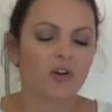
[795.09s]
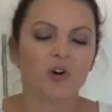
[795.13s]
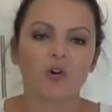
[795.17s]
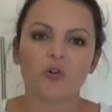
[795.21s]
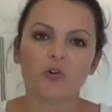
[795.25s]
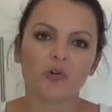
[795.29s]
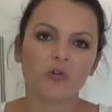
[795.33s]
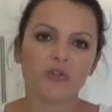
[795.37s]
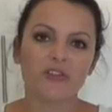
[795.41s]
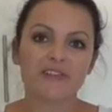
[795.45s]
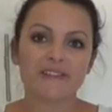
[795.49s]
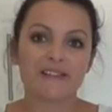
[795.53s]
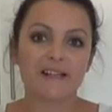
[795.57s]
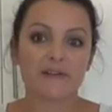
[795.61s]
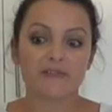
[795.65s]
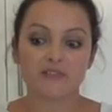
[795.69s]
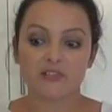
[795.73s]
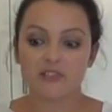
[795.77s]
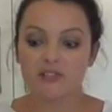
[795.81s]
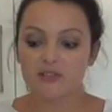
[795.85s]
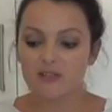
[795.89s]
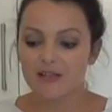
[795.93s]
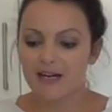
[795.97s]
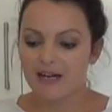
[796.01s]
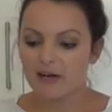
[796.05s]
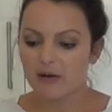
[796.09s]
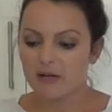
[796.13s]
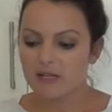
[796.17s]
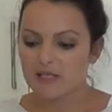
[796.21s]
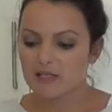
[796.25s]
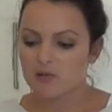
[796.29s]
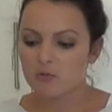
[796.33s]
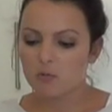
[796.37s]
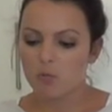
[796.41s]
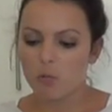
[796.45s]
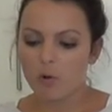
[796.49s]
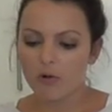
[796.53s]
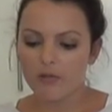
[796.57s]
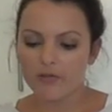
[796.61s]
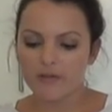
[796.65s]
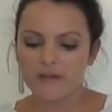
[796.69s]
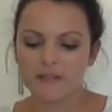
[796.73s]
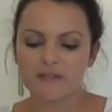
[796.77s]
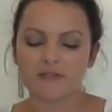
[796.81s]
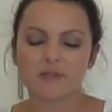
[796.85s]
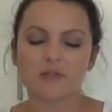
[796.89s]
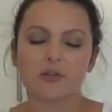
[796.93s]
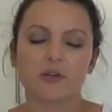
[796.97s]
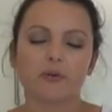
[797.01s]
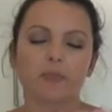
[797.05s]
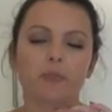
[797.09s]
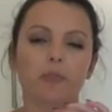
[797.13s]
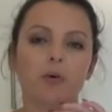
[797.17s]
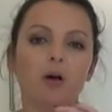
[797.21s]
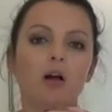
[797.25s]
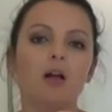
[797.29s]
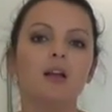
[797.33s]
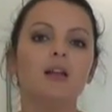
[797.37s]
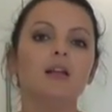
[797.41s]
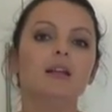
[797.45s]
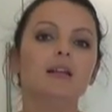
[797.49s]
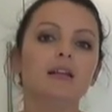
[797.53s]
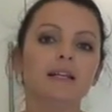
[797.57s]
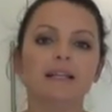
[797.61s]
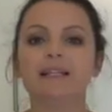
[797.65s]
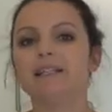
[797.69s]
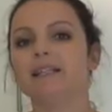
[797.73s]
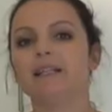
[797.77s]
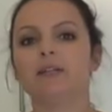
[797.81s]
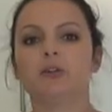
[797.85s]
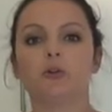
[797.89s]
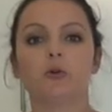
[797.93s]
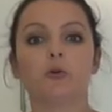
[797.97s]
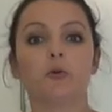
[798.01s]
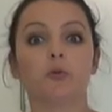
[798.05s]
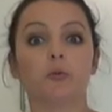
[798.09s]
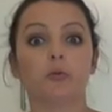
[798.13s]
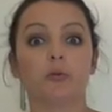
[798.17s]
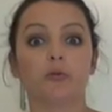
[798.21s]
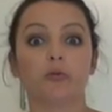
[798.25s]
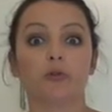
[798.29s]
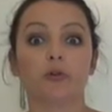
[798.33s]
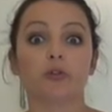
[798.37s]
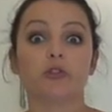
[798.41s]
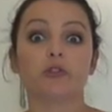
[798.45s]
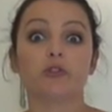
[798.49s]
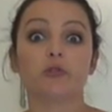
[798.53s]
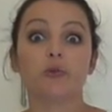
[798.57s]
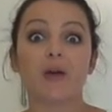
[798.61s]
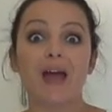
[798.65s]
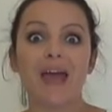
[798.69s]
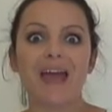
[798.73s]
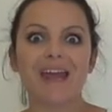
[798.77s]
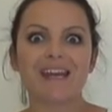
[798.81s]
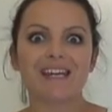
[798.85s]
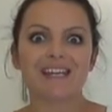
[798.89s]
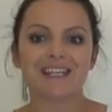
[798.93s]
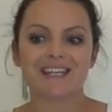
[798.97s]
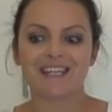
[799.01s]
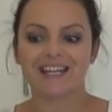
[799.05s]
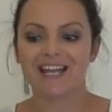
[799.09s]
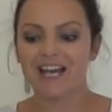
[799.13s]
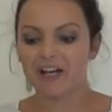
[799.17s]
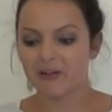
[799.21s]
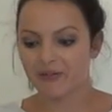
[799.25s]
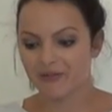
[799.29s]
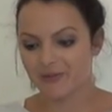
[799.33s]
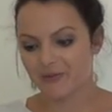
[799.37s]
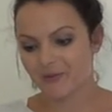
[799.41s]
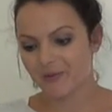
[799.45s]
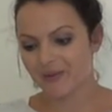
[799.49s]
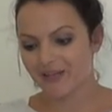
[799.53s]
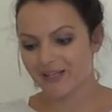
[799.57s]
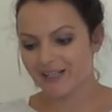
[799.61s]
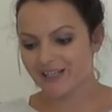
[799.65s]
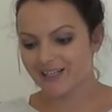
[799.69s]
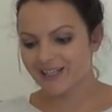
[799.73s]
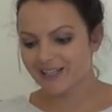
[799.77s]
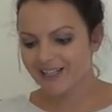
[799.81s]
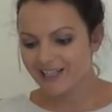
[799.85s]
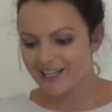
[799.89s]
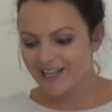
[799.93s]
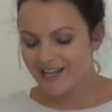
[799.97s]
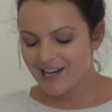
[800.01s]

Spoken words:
All that's left to do now is you want this to completely cool before you do anything else with it.